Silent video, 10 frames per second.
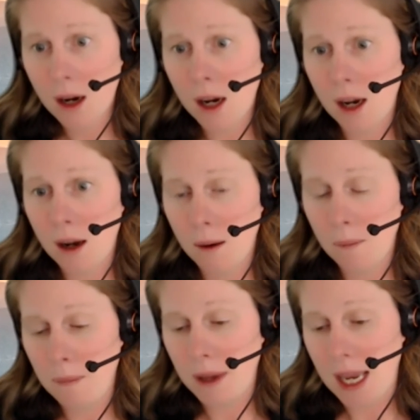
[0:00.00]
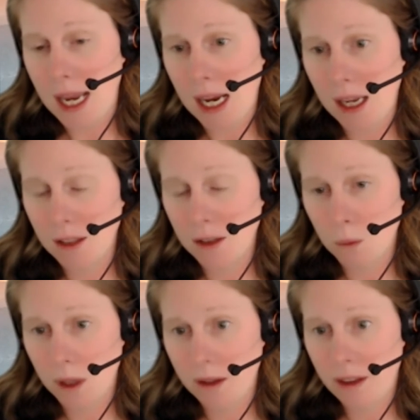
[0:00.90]
And
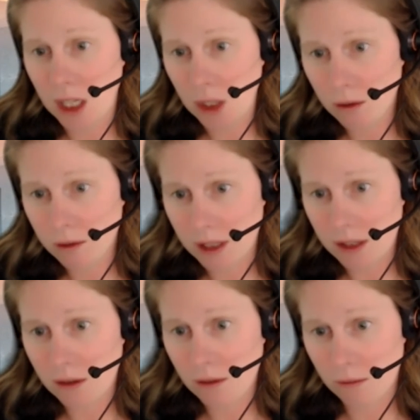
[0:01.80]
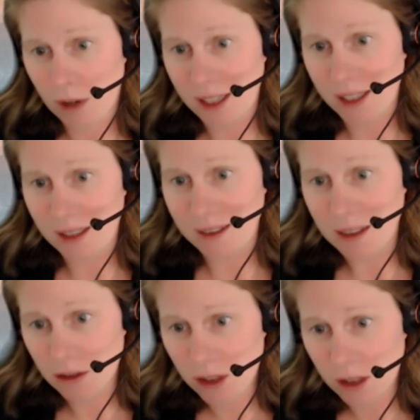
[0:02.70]
with increased
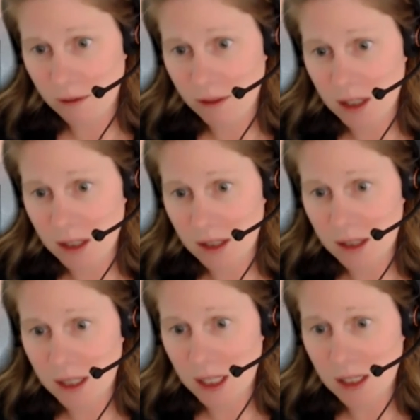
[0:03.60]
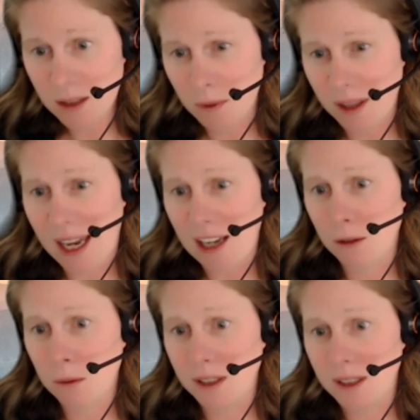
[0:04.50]
recognition of this disease, with
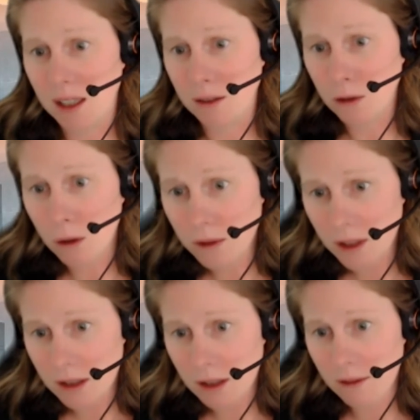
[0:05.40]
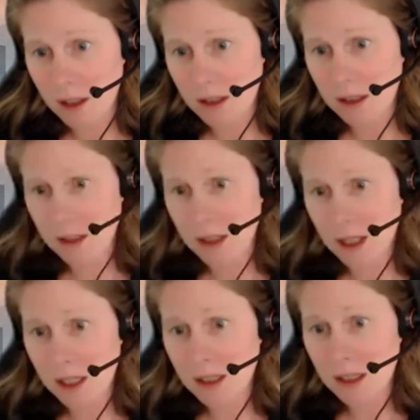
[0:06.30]
adequate diagnosis of this
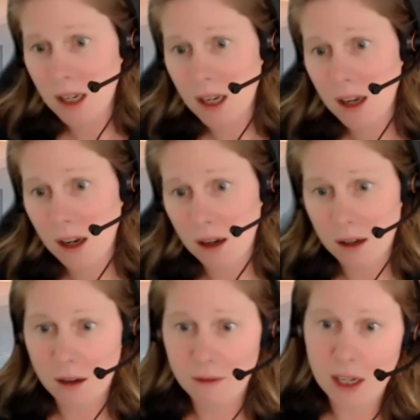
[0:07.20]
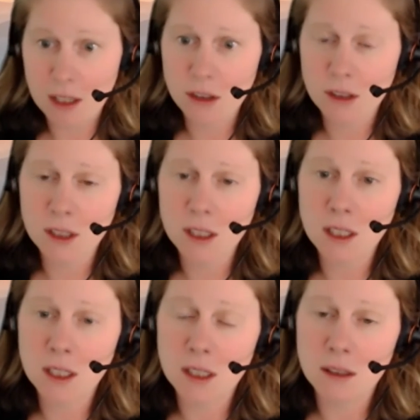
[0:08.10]
disease,
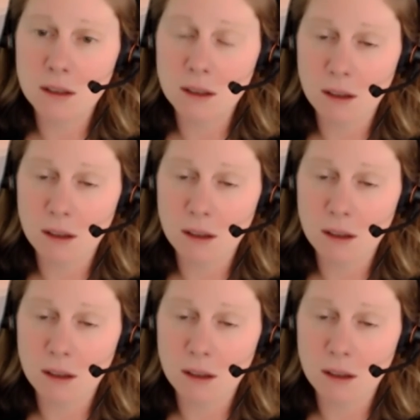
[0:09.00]
eventually,